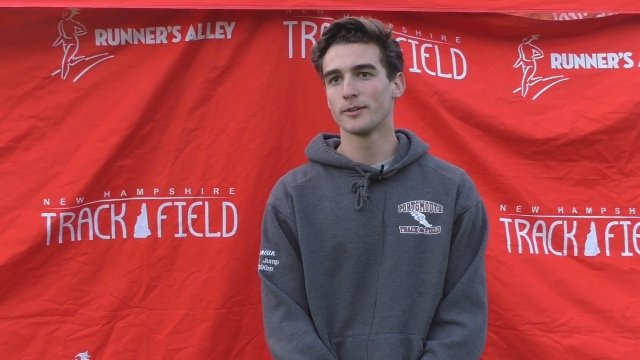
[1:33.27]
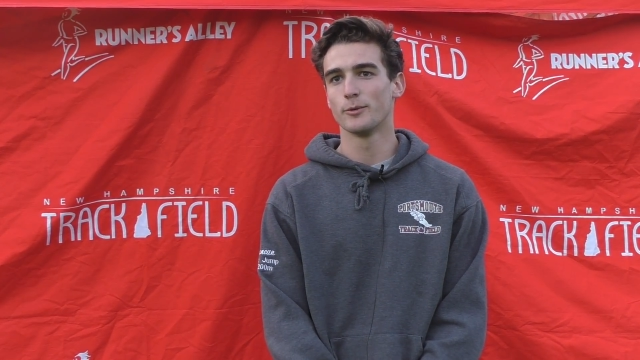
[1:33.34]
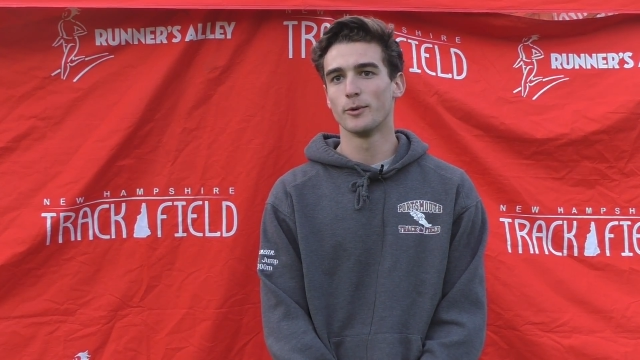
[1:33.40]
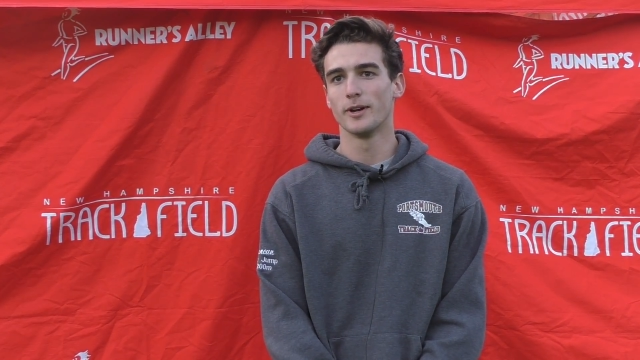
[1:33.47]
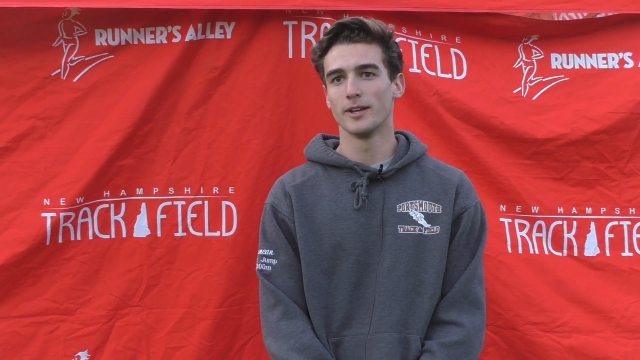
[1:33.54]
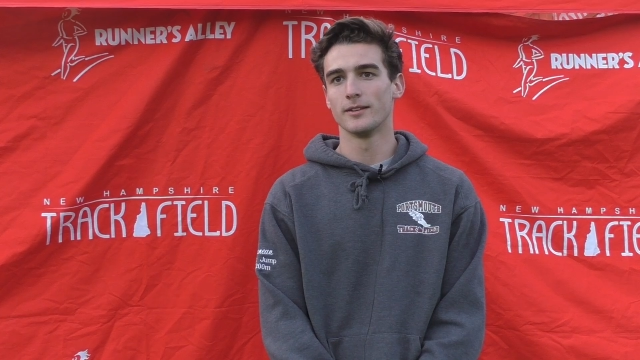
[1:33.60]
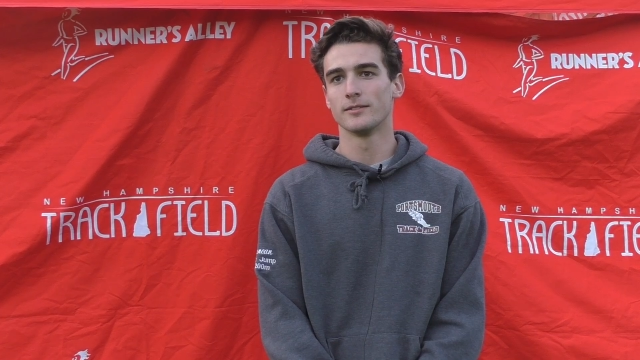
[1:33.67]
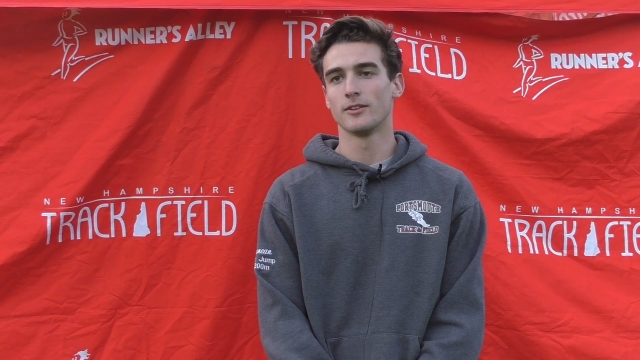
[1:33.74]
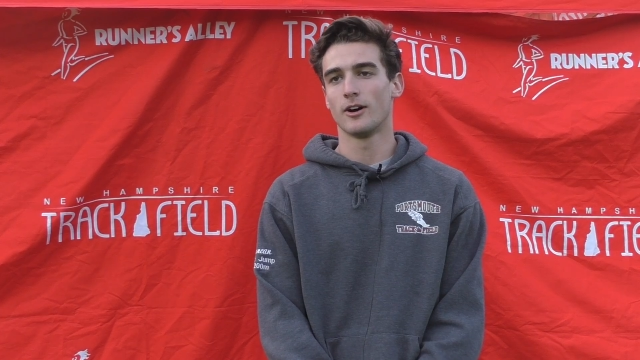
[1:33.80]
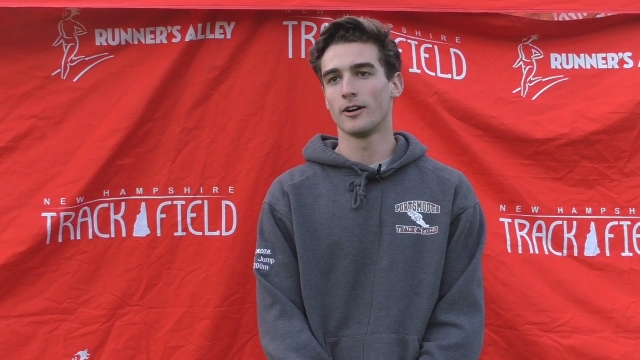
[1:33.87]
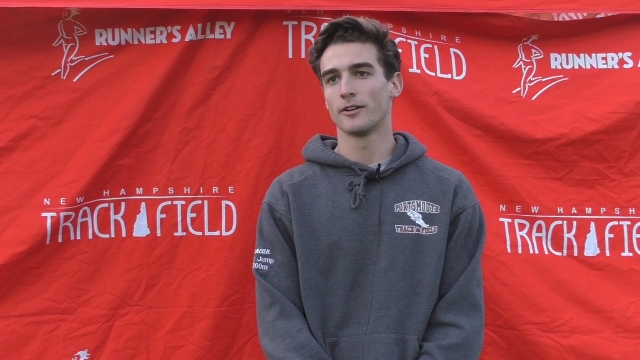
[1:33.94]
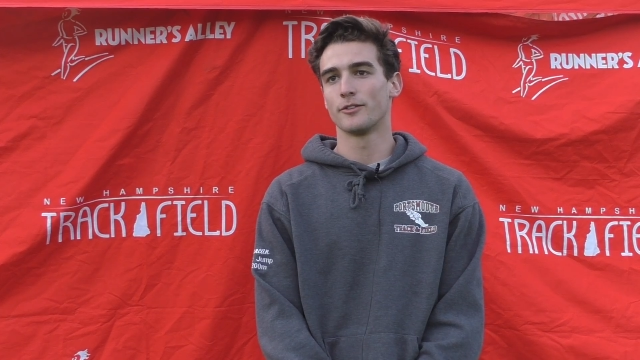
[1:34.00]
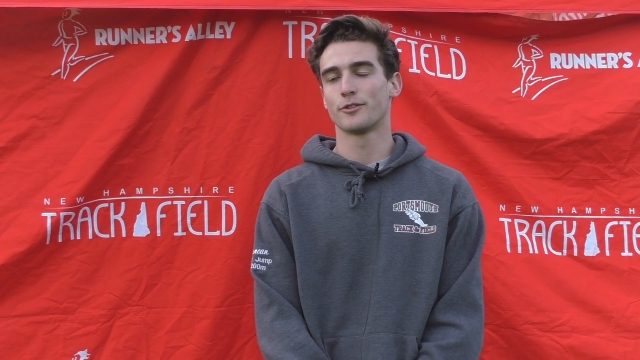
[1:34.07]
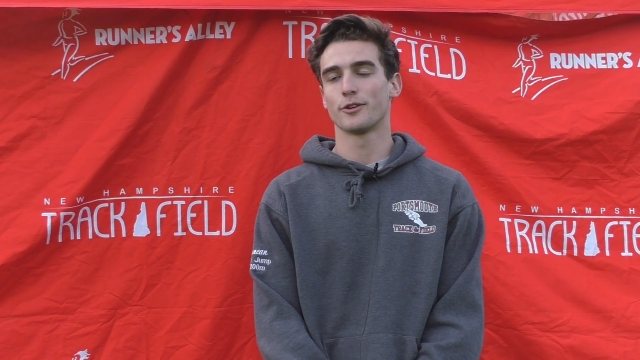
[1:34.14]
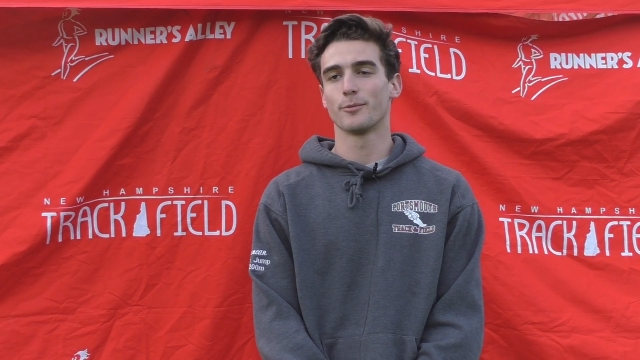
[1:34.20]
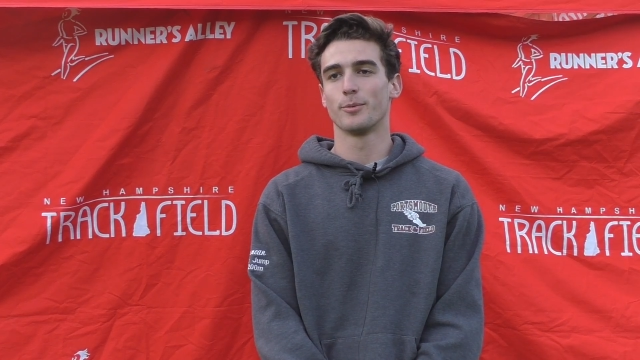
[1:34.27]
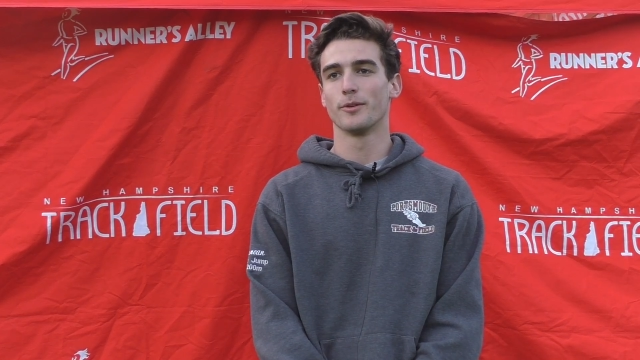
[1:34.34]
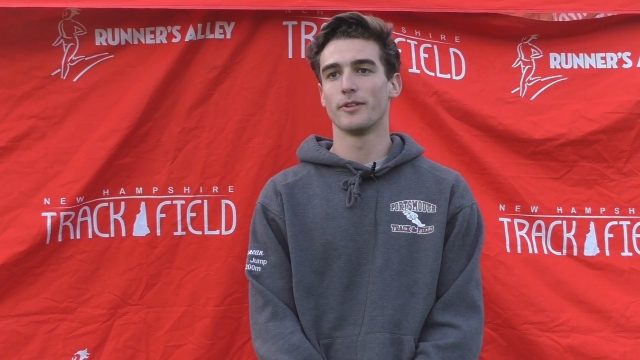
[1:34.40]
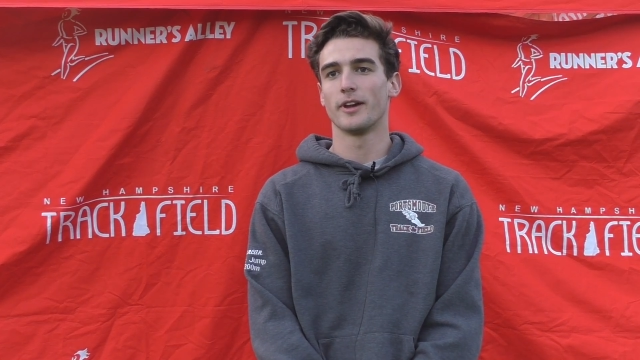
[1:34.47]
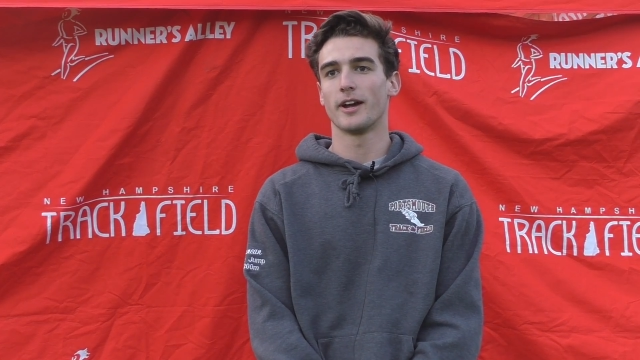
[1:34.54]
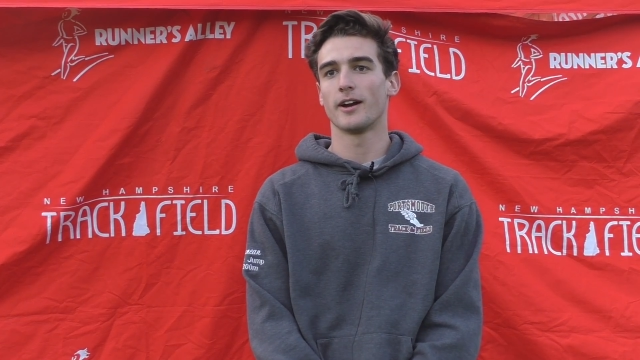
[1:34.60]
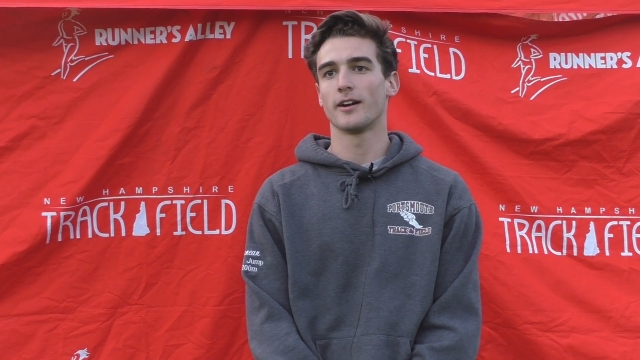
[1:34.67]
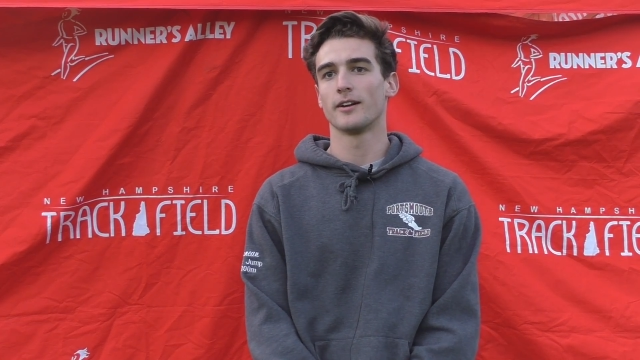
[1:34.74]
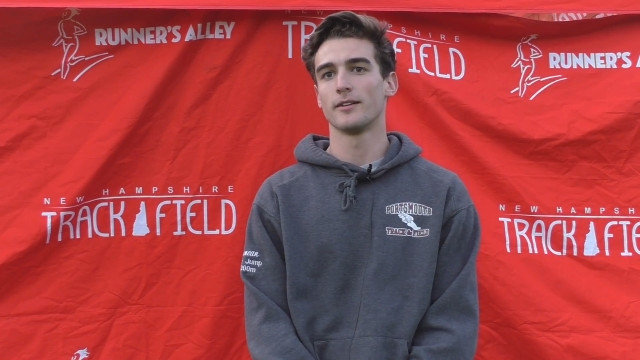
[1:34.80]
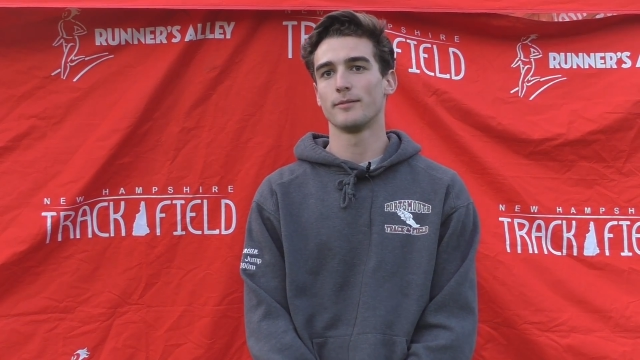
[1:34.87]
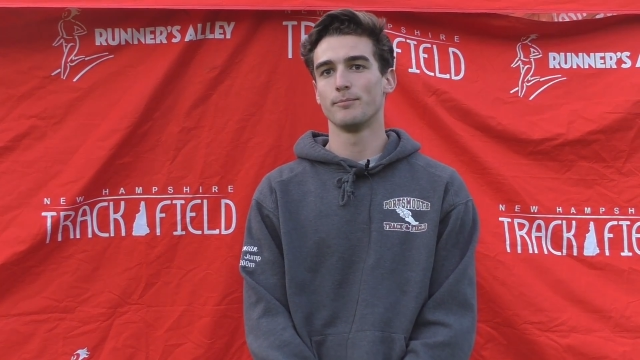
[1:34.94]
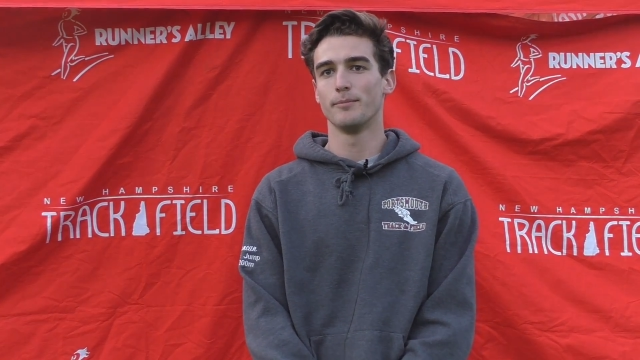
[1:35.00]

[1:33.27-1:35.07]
to win long and triple there.